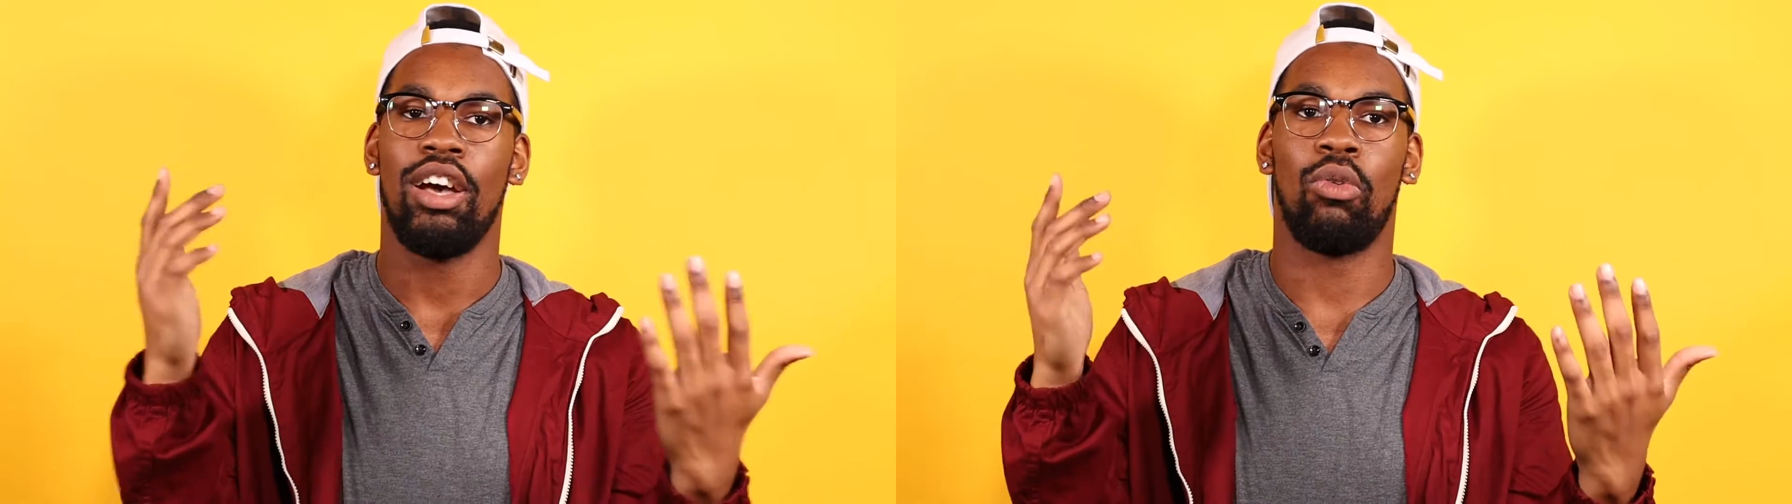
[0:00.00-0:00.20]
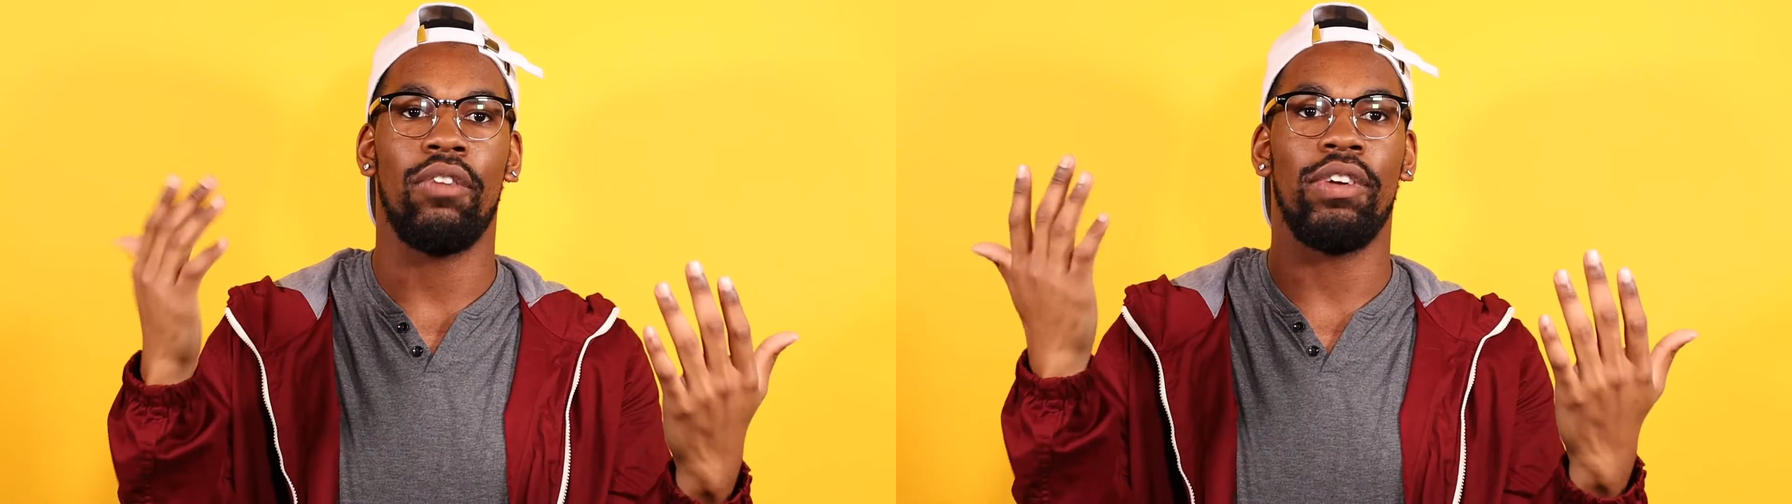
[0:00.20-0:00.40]

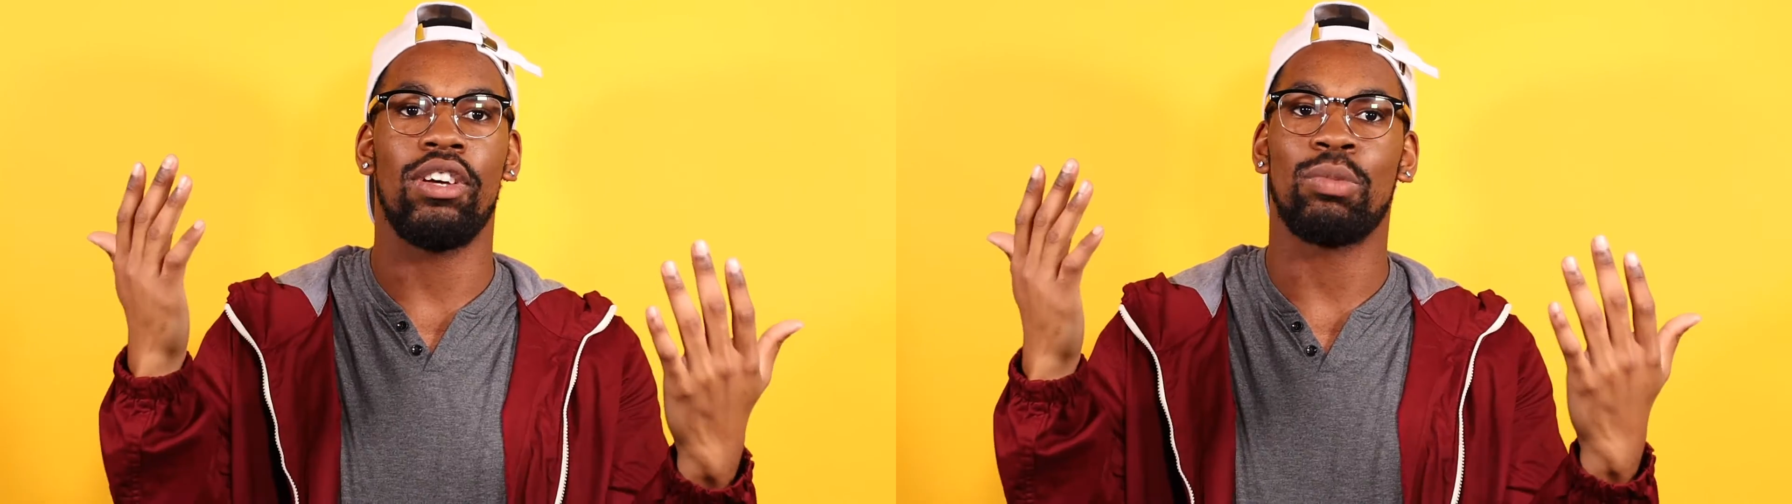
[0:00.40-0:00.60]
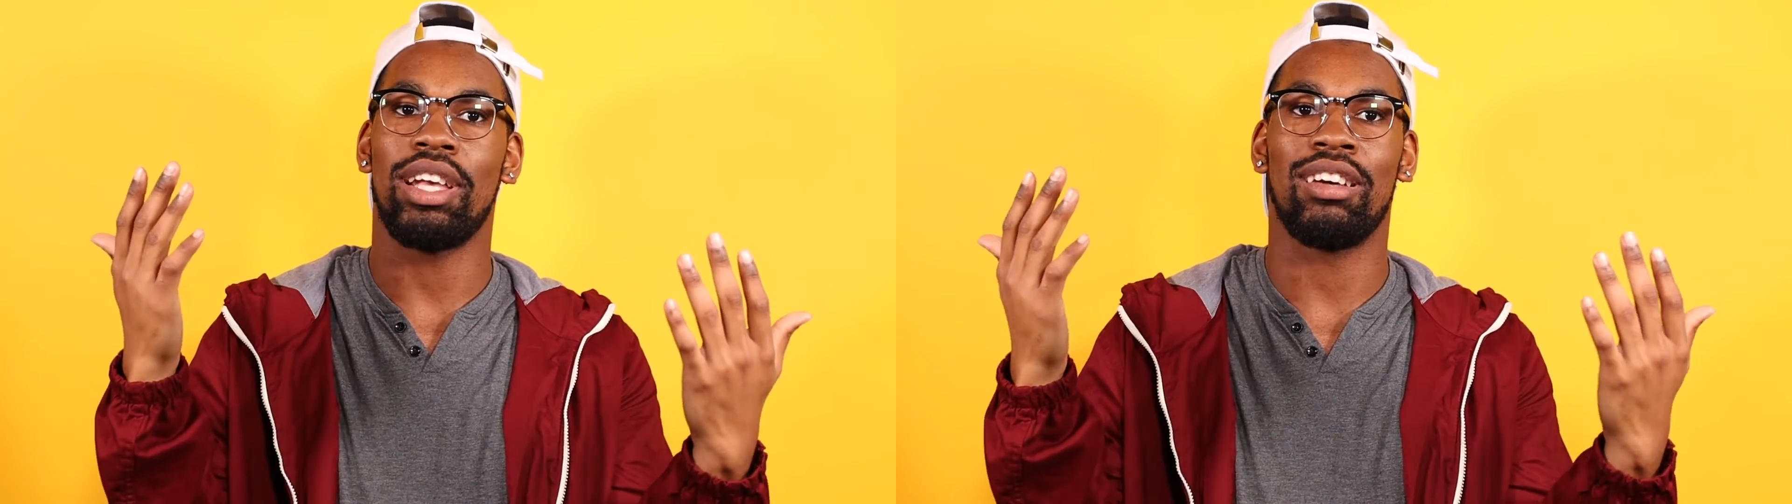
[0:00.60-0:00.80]
whatever
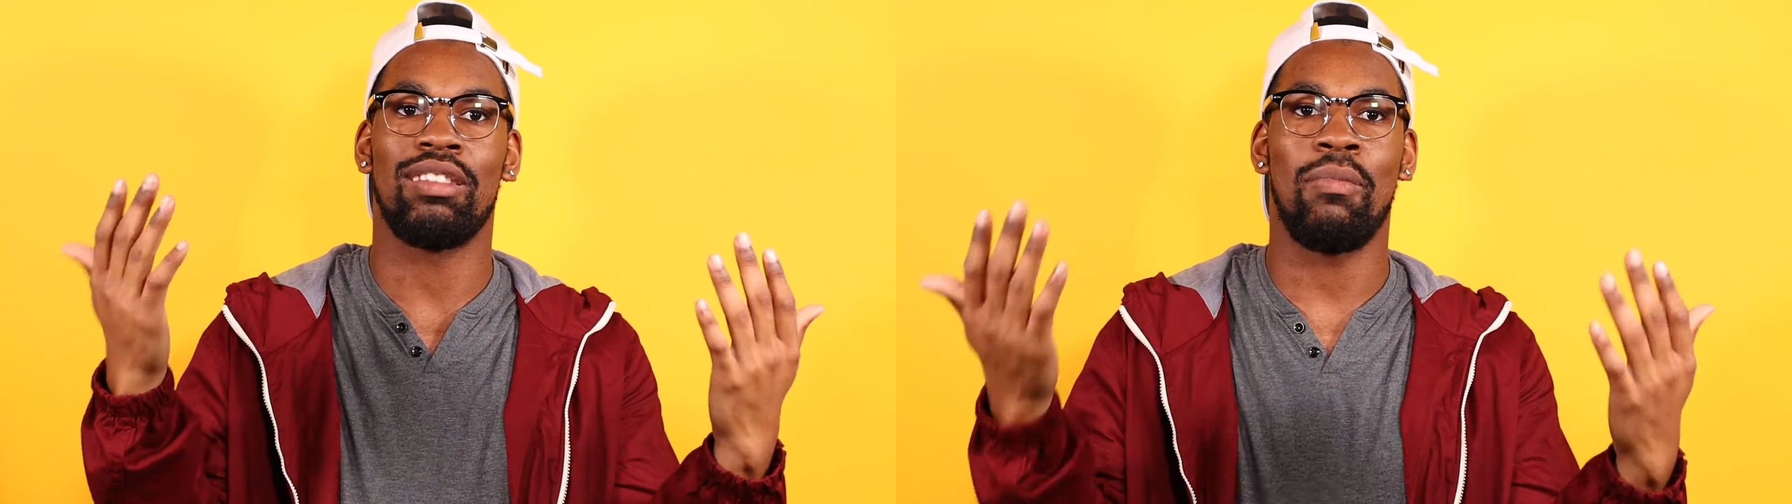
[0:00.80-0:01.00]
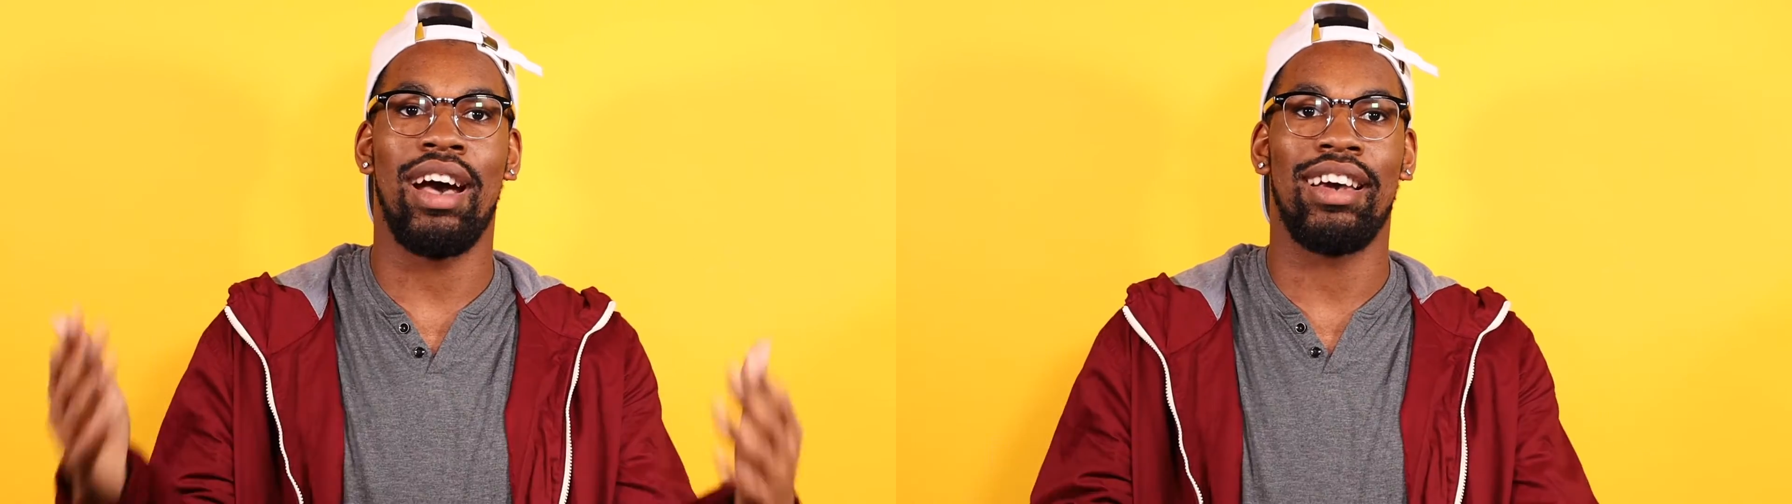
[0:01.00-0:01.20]
else may
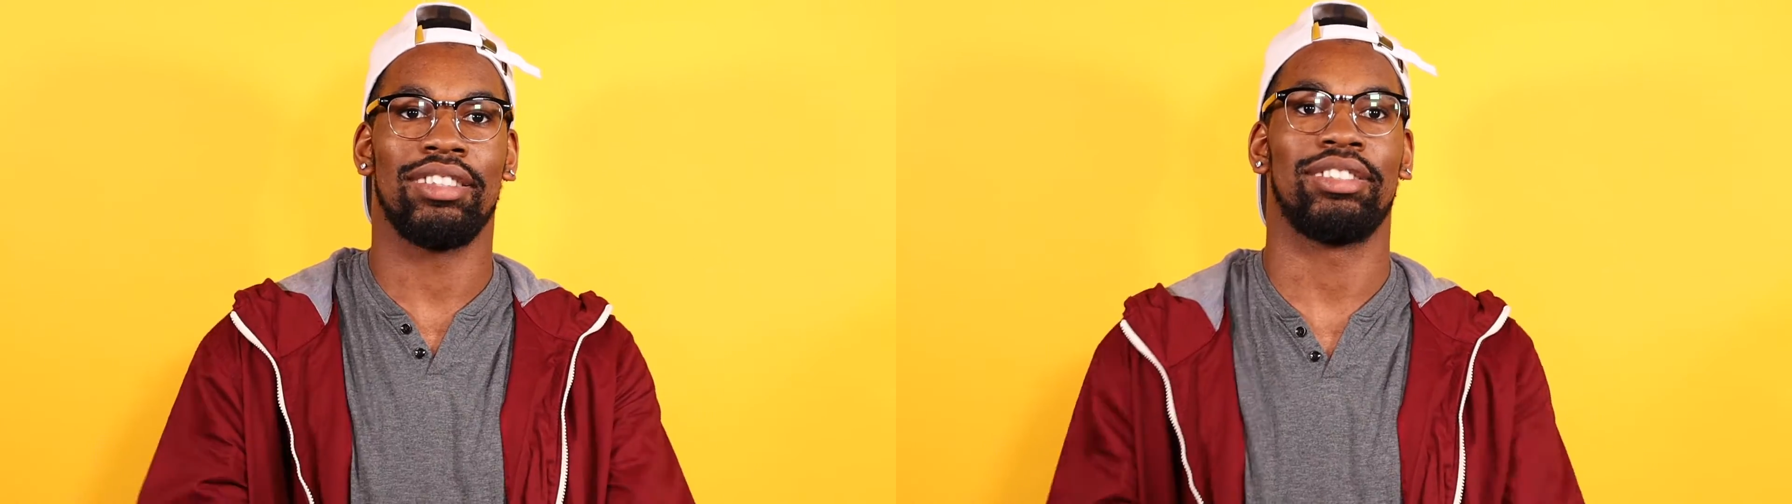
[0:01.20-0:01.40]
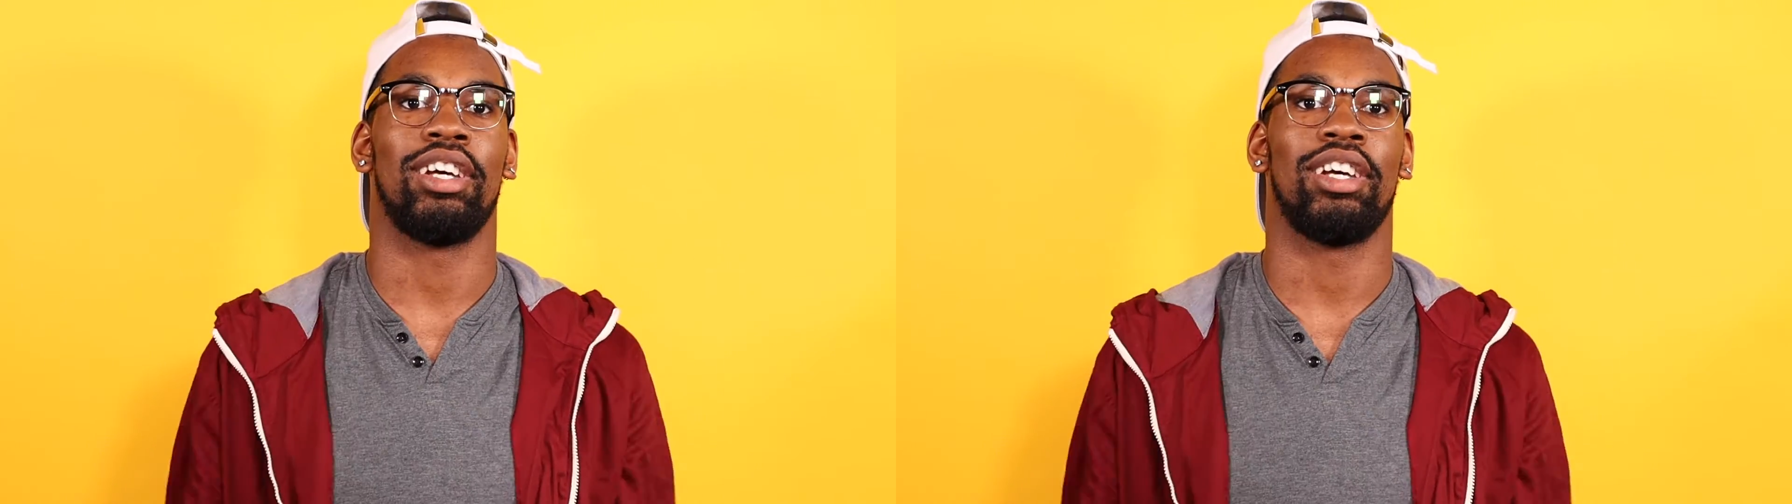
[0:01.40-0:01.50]
come to mind.